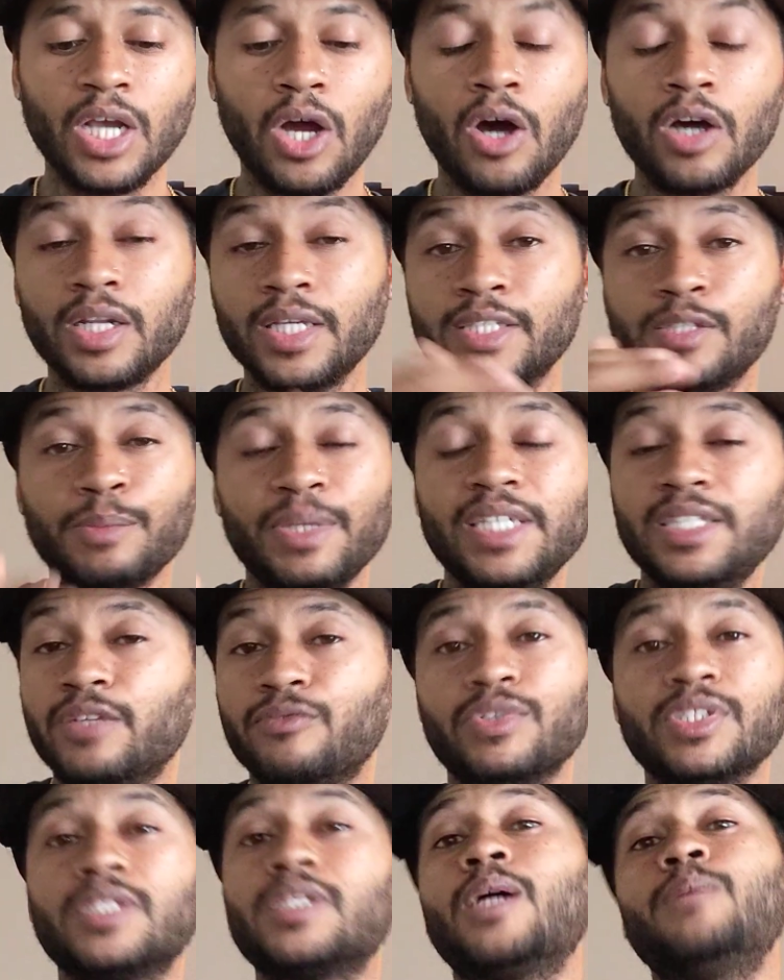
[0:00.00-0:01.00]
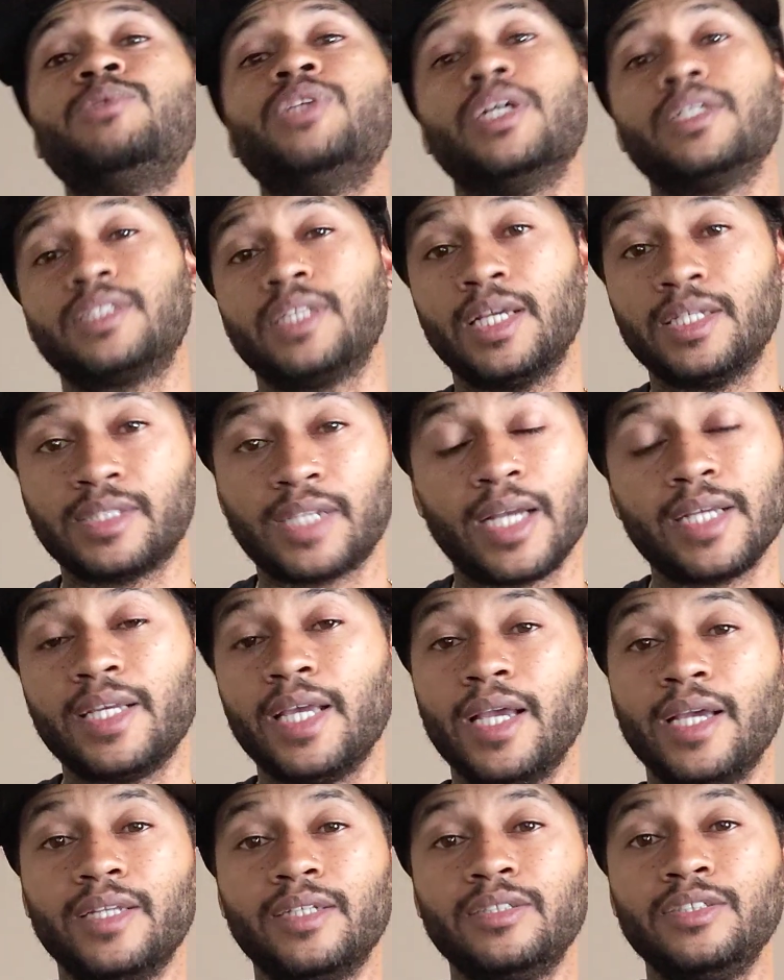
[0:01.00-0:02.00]
as many different subjects as I
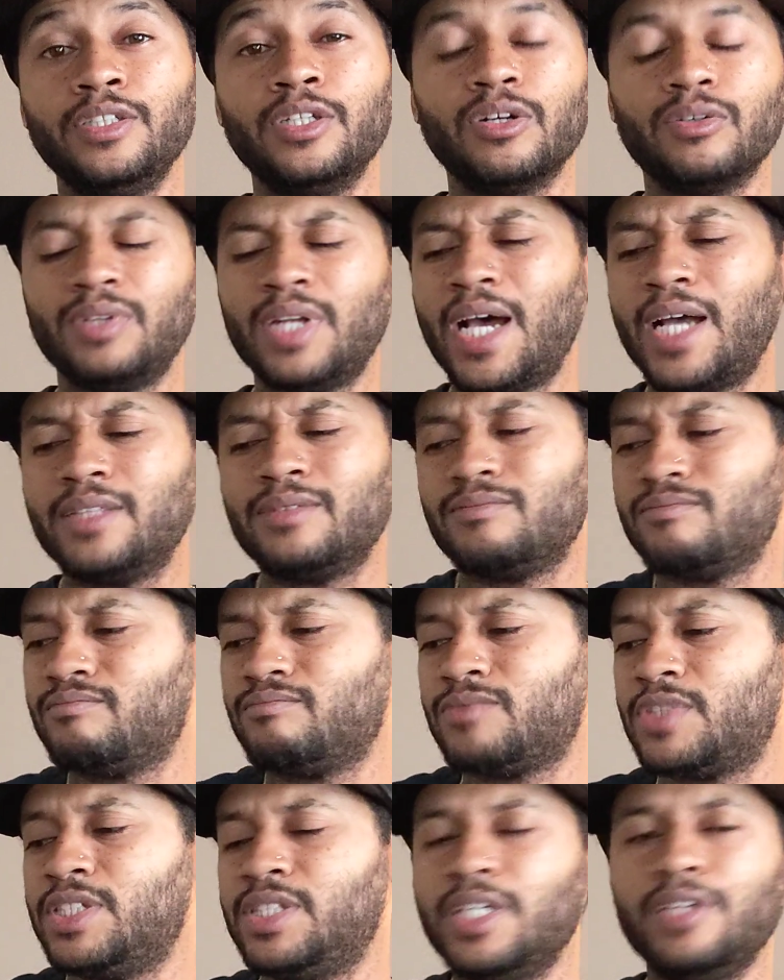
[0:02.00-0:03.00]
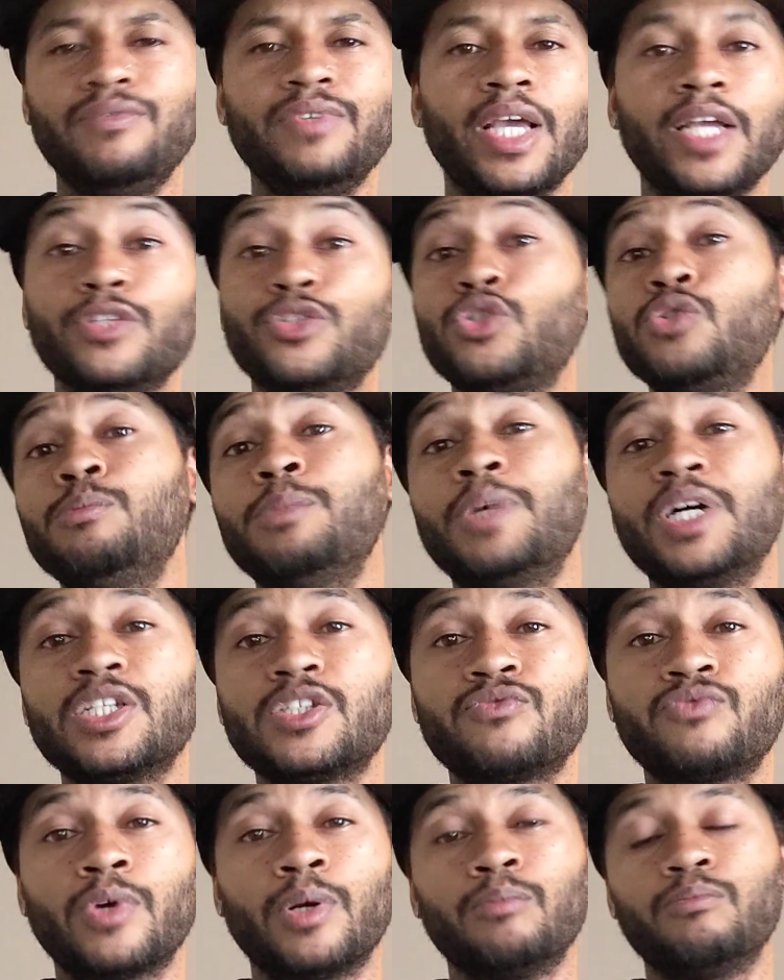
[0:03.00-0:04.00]
can. You know, not to deviate too
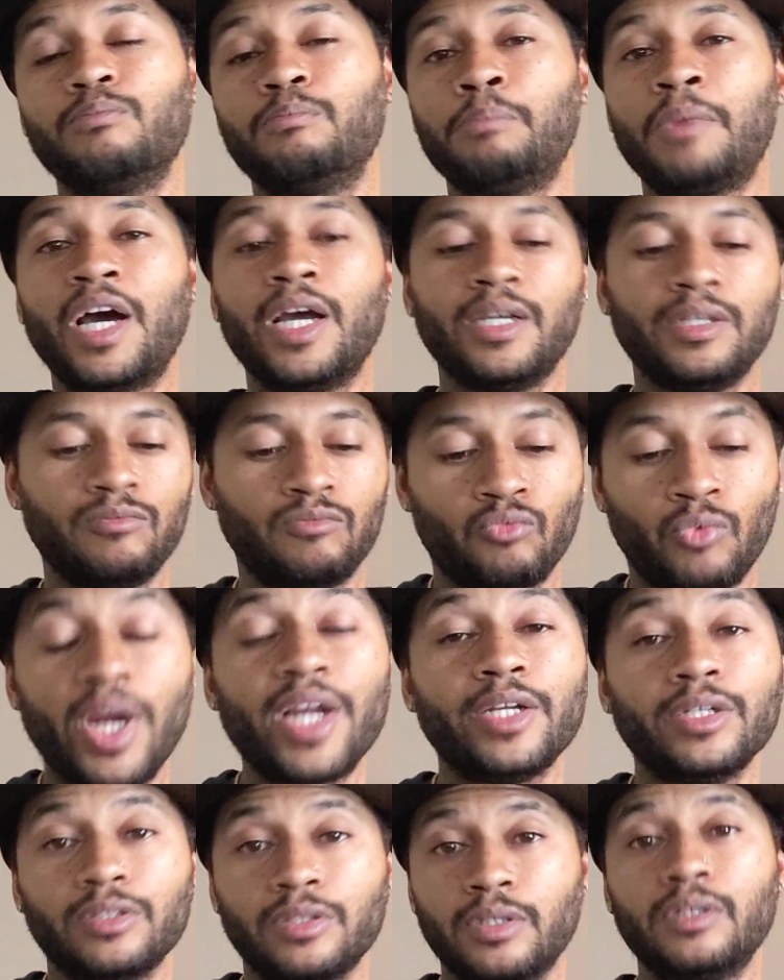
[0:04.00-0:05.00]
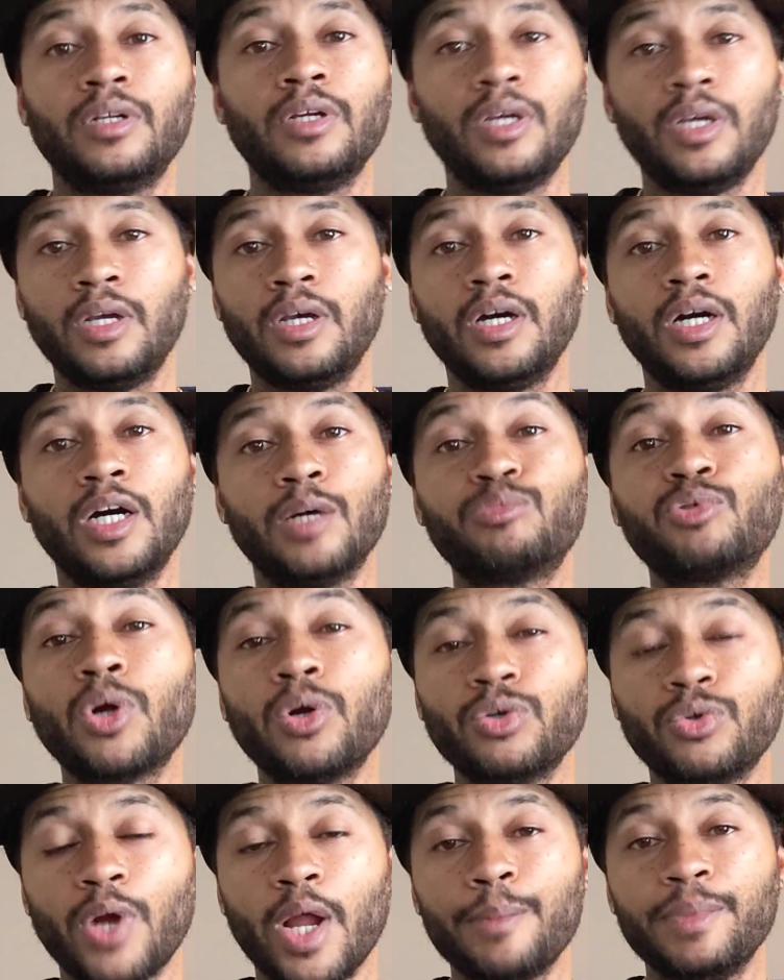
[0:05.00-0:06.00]
much from my regular
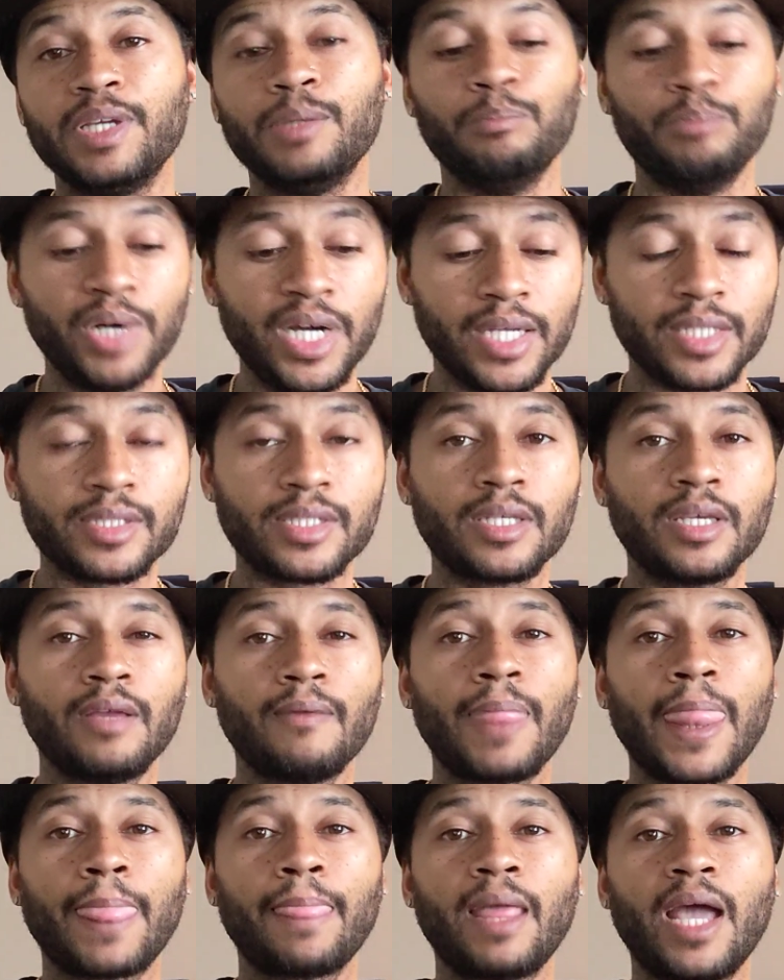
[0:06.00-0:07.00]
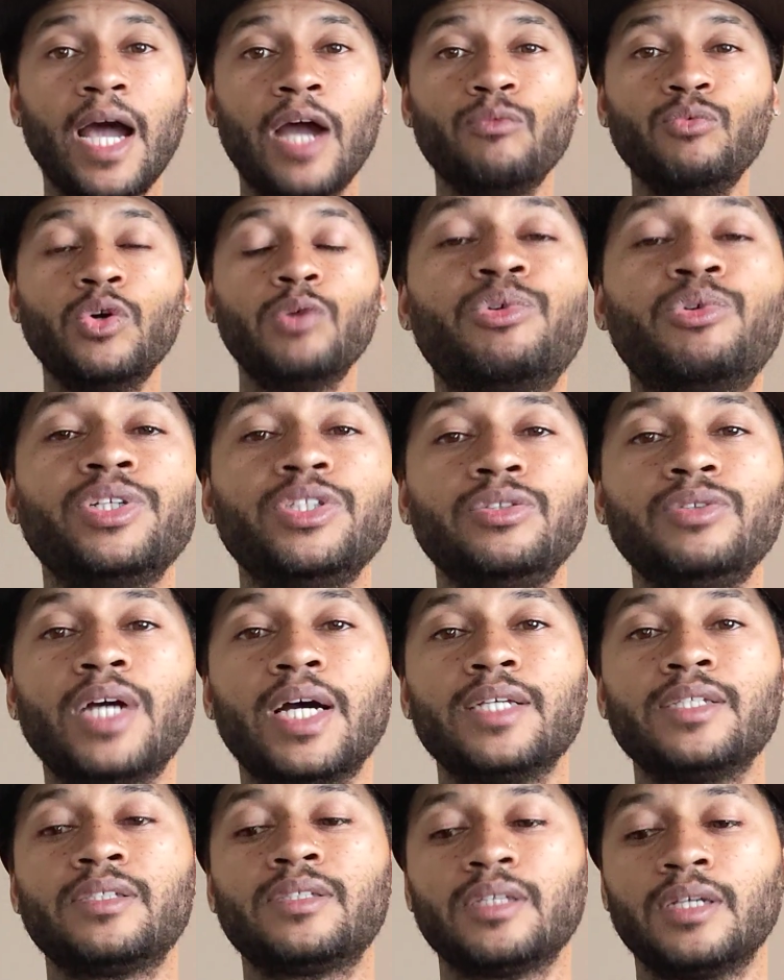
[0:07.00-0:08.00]
programming, but I bring you
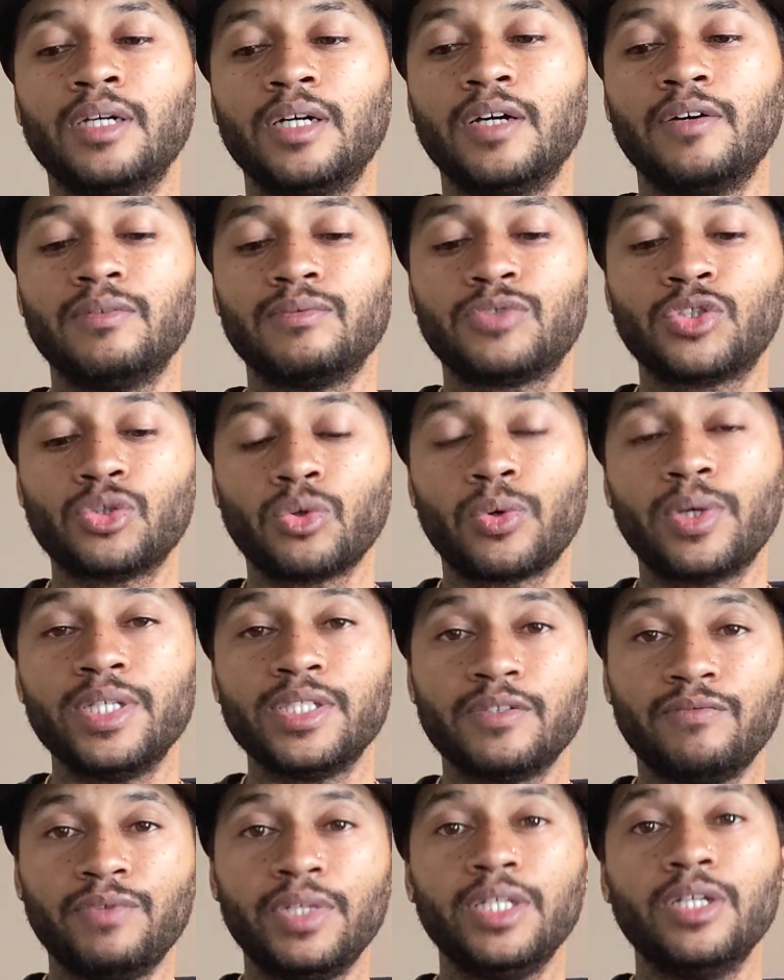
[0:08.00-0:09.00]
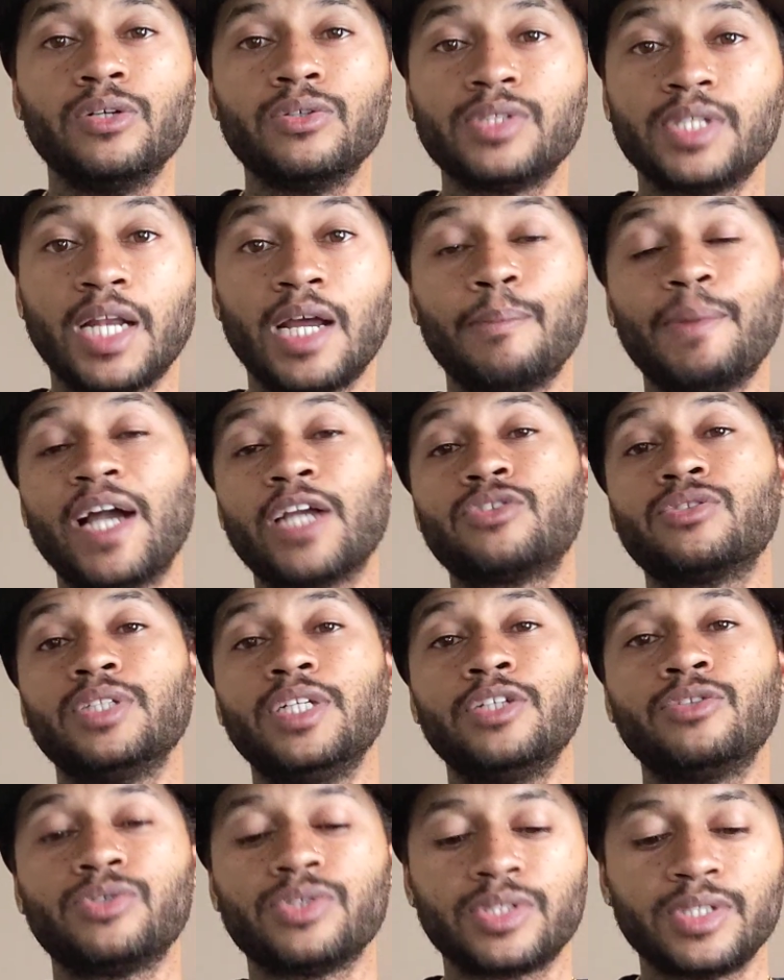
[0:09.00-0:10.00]
guys stories and videos that I'm
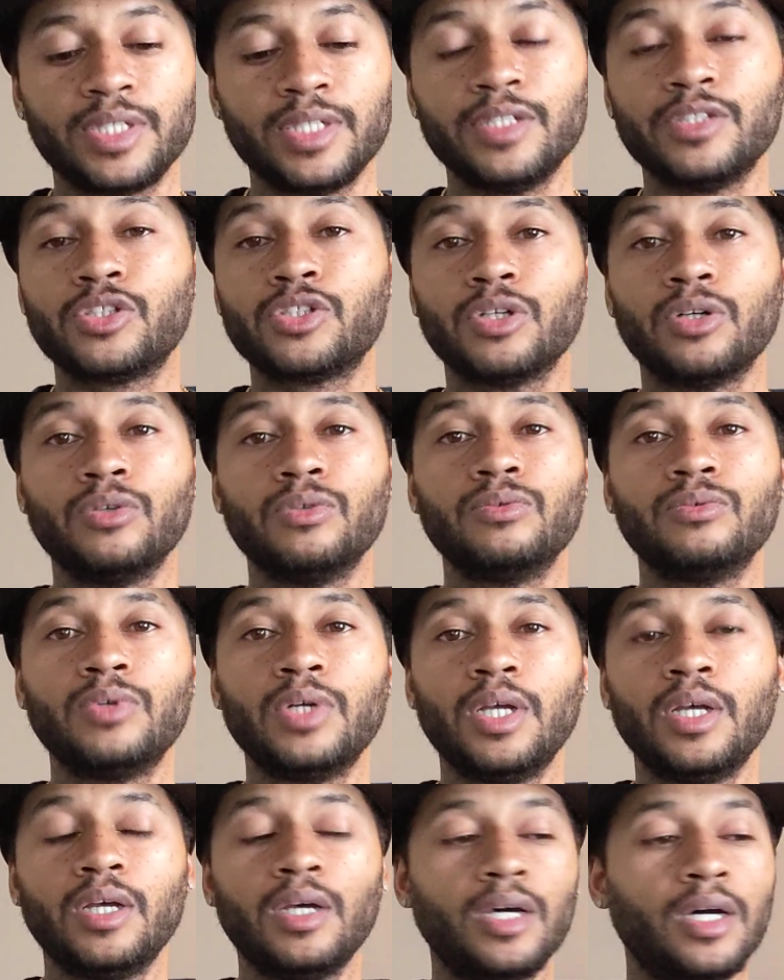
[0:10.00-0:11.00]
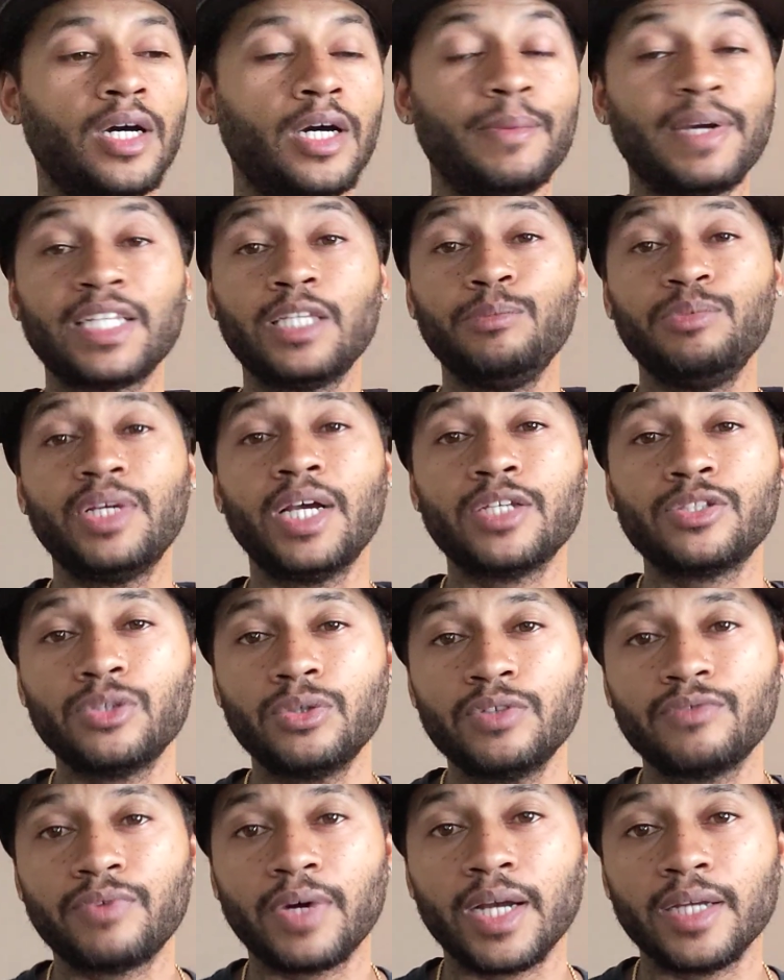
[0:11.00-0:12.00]
actually interested in, so I keep you guys
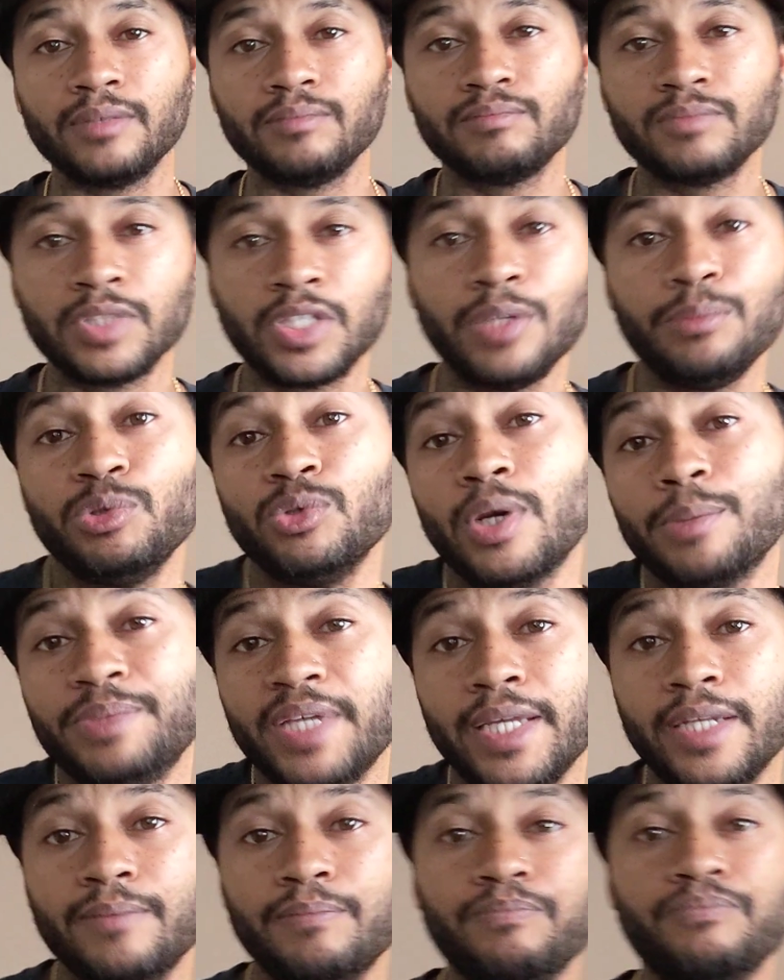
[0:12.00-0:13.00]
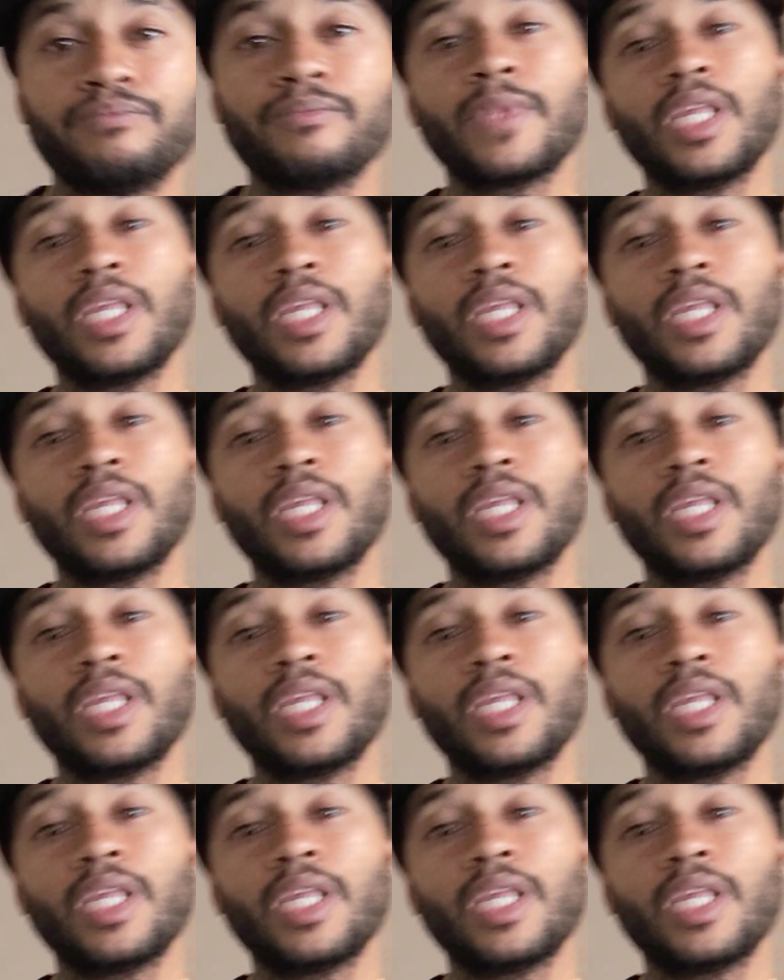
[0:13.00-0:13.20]
notified and keep you updated.